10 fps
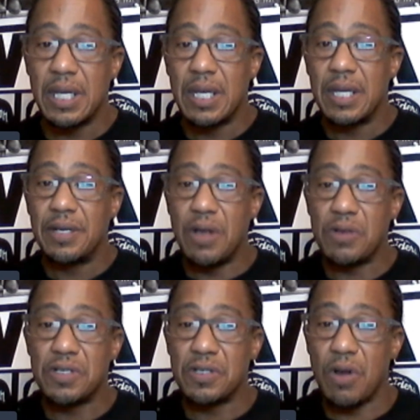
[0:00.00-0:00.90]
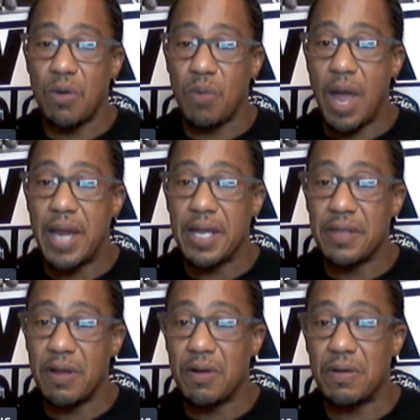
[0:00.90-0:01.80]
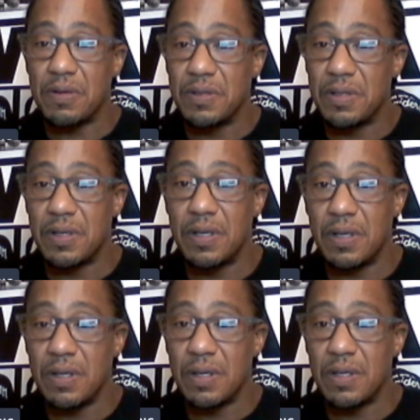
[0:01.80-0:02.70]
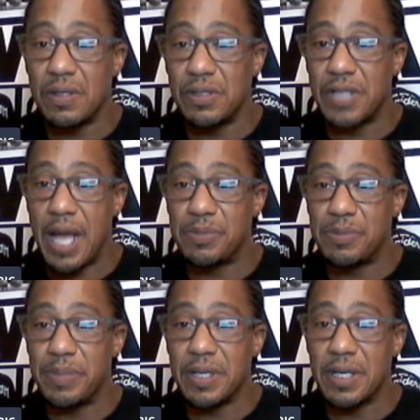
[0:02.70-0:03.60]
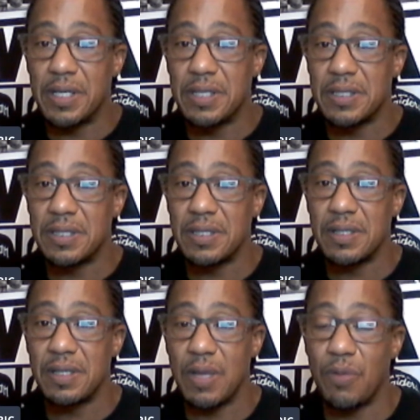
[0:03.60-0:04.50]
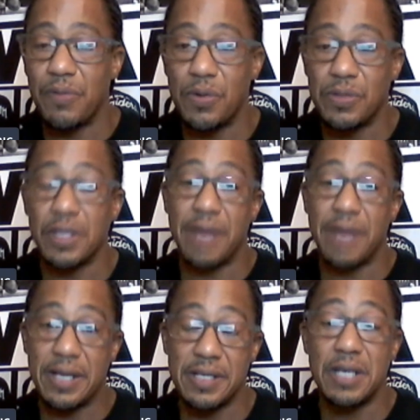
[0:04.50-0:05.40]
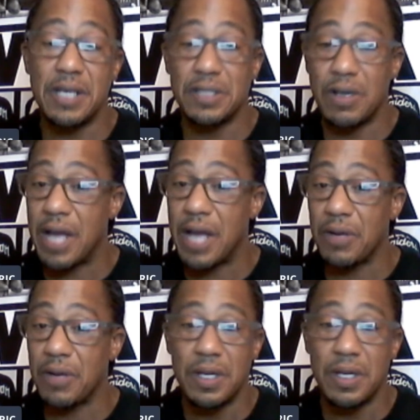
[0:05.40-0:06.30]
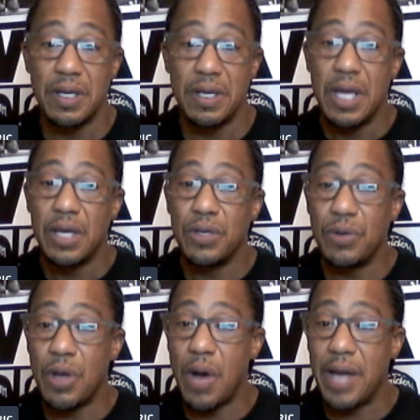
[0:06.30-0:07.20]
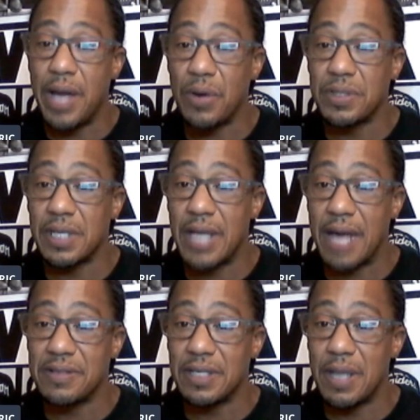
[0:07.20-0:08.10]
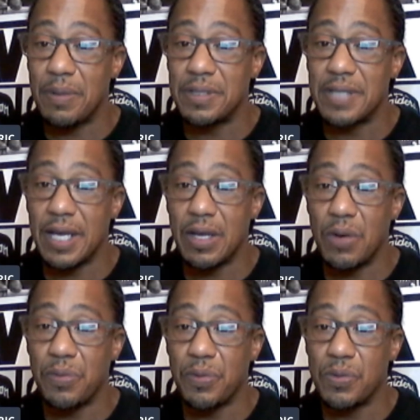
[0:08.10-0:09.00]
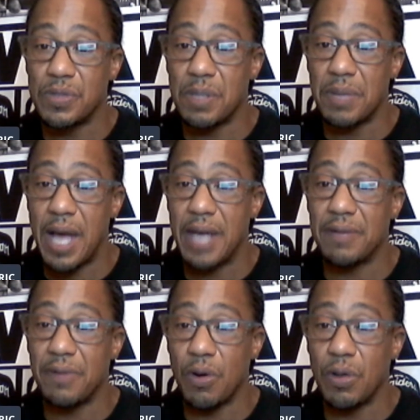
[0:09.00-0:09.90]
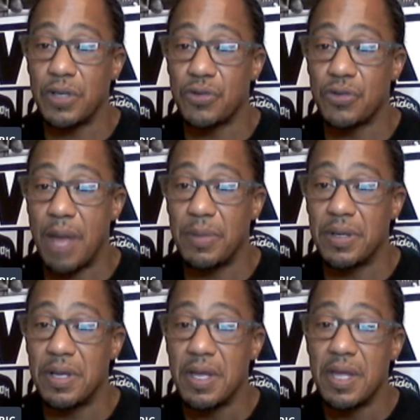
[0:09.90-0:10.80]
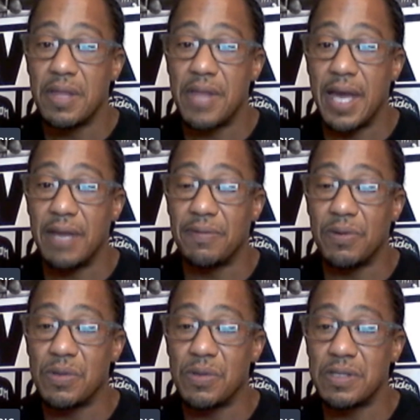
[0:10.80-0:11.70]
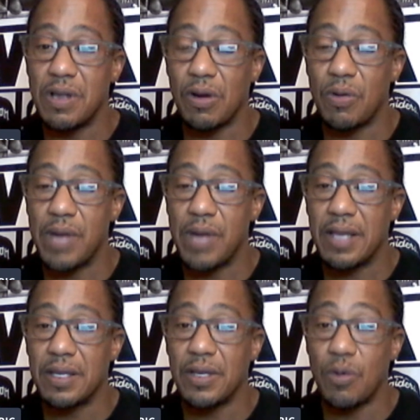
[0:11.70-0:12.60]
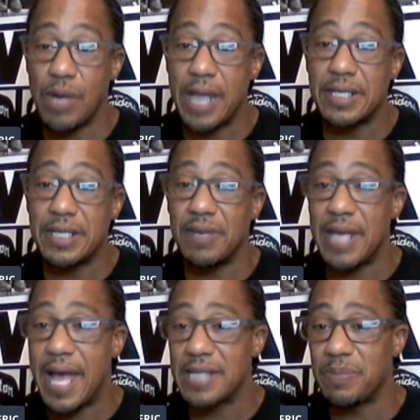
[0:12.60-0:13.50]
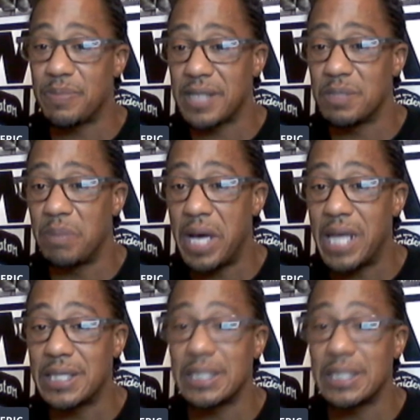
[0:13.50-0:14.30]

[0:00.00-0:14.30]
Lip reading: Nurses are writing their jobs because they refuse to get the vaccine. Yeah, Terry, I agree. You know, I notice a lot of celebrities that go through some kind of early trauma that influences their creativity aspects, but